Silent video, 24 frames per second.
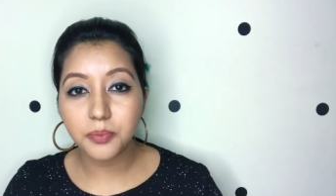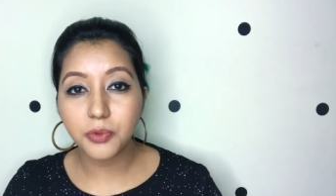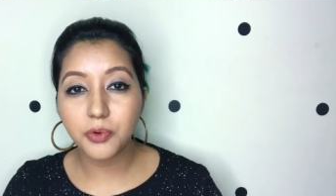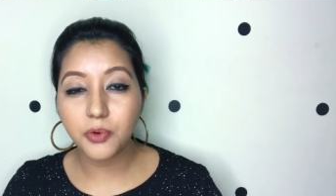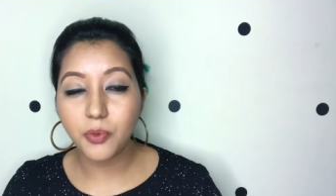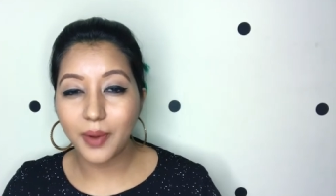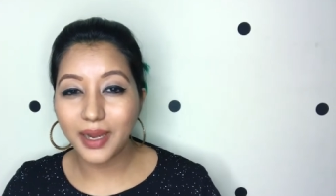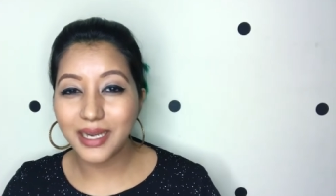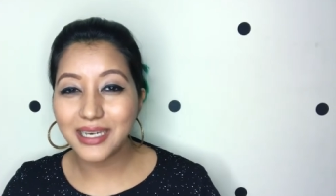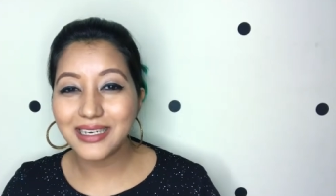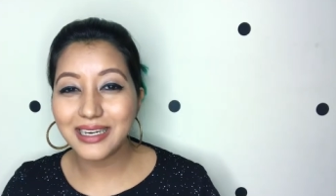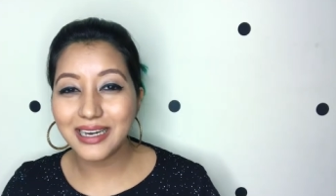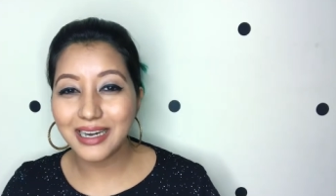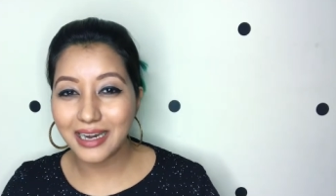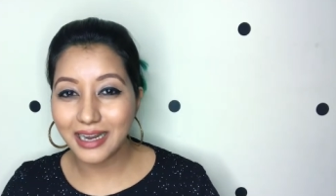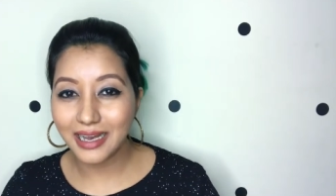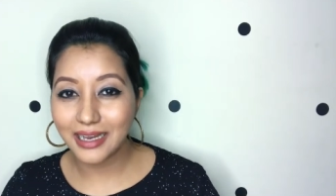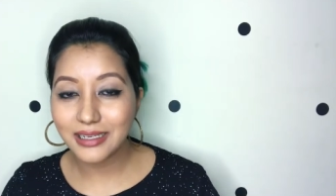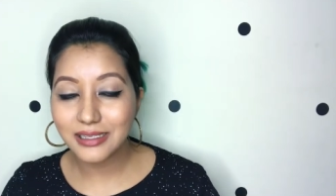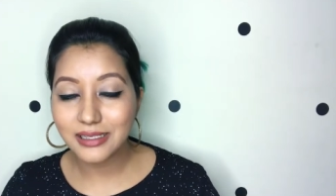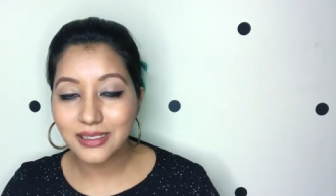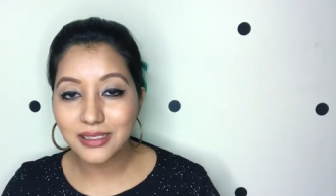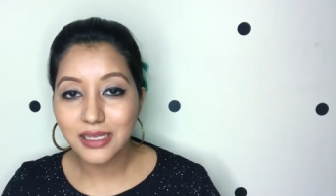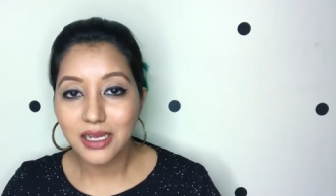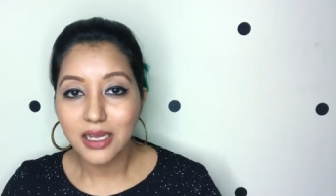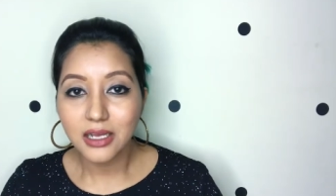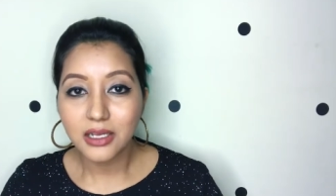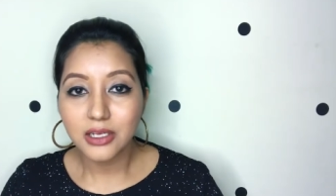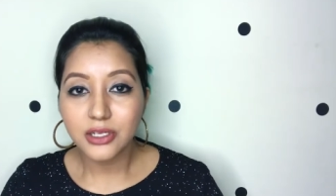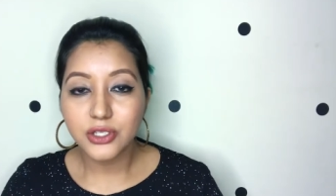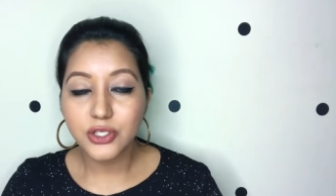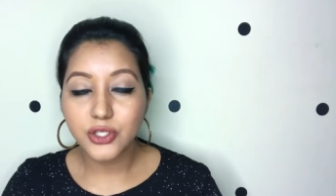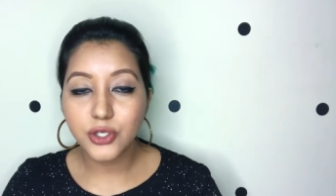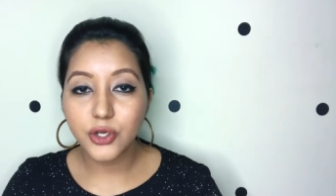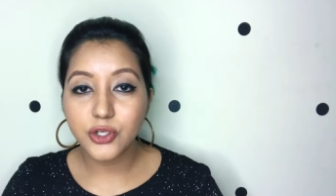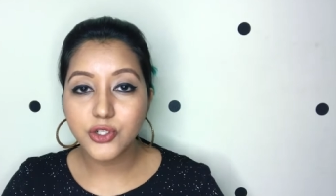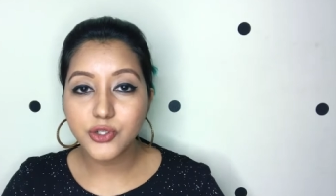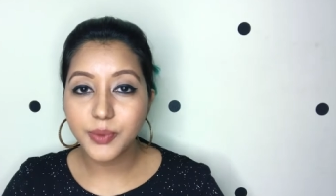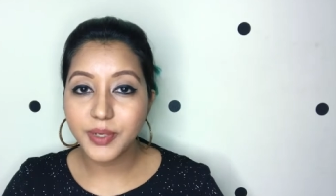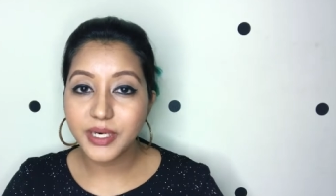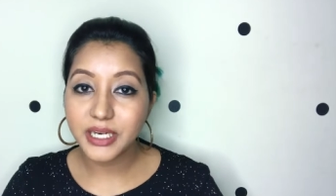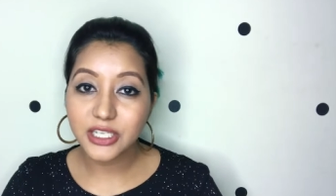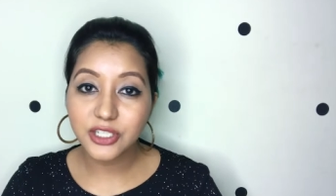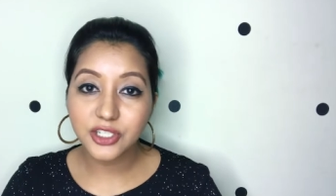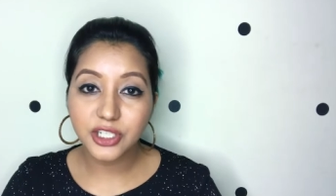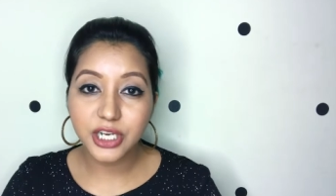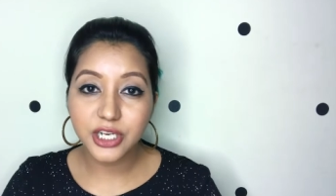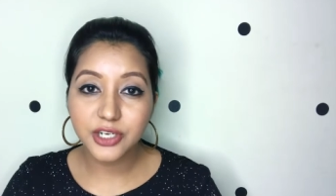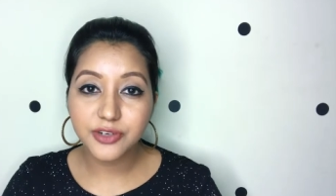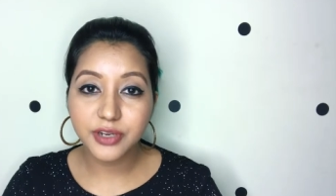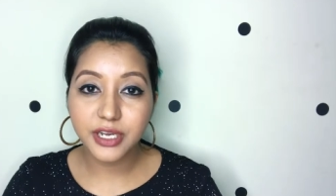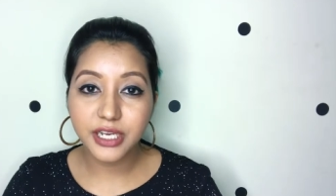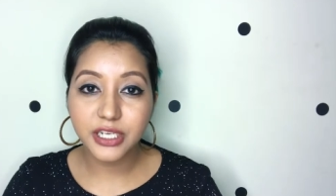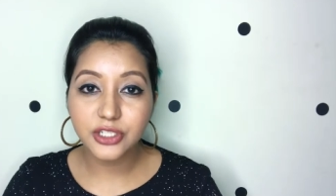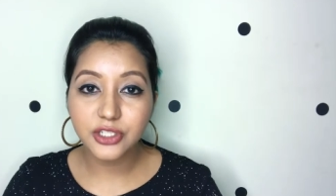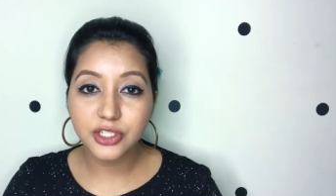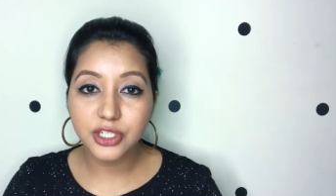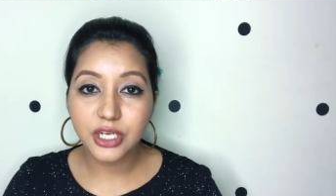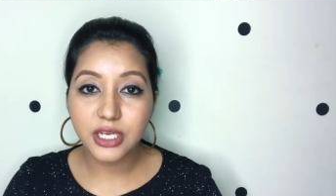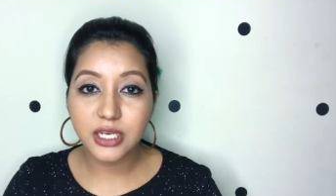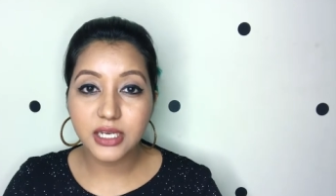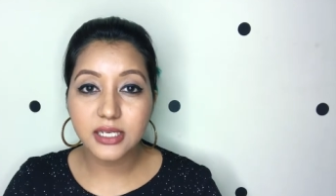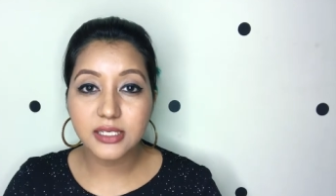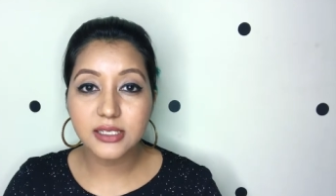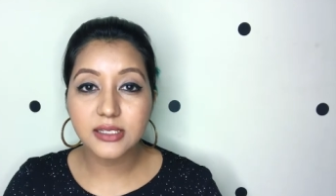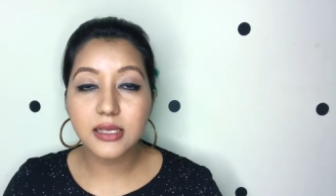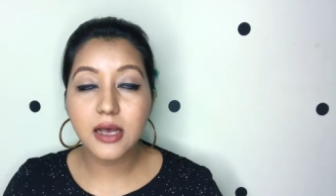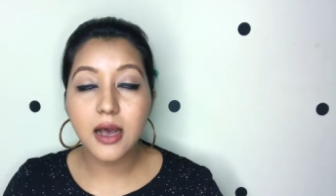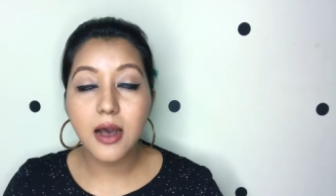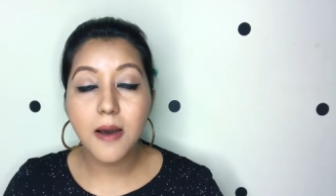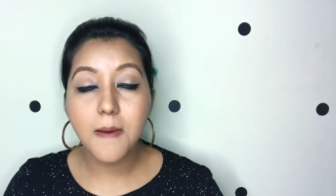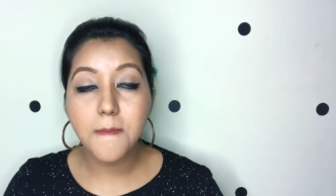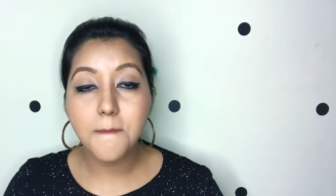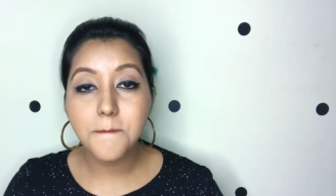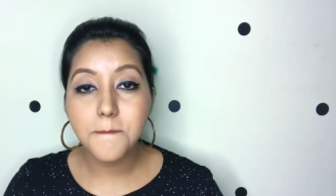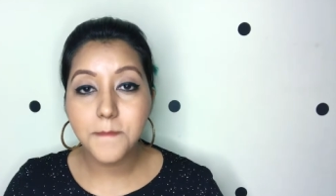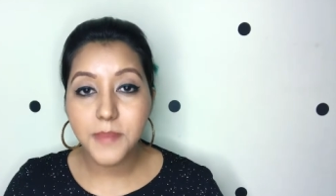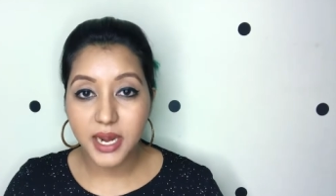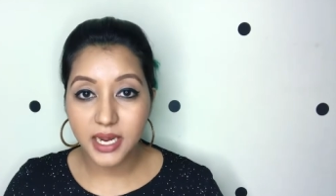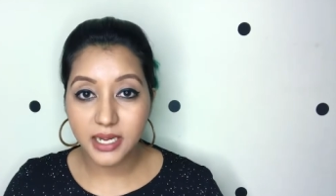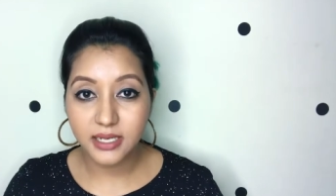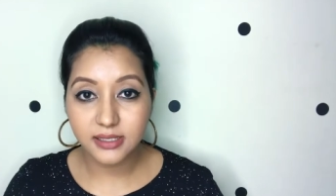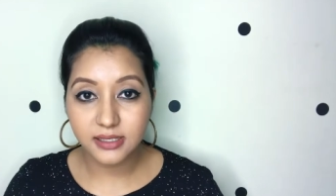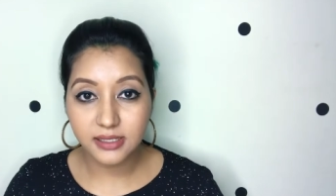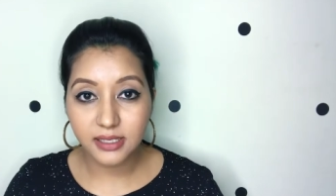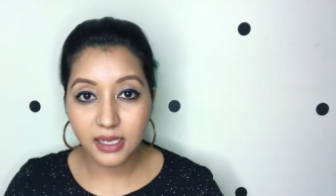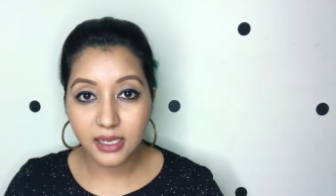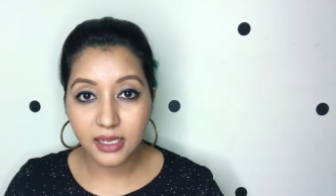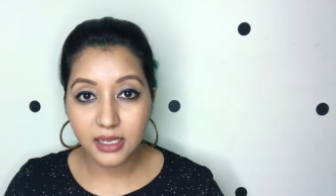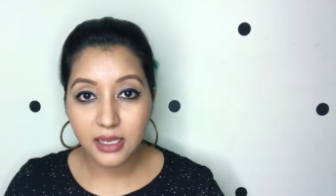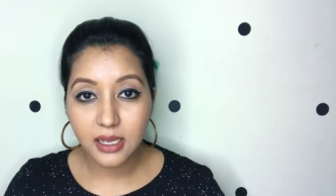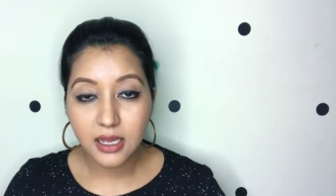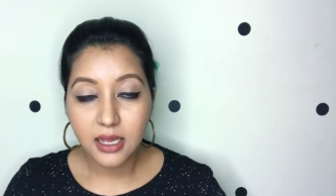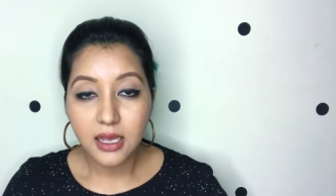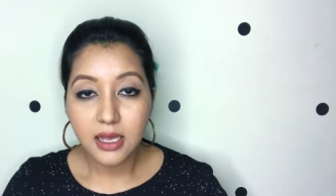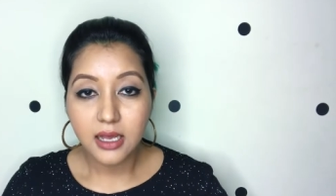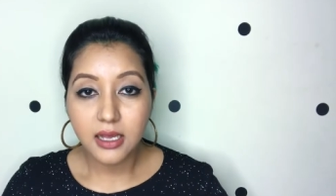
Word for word: quite less so 20 shade range is amazing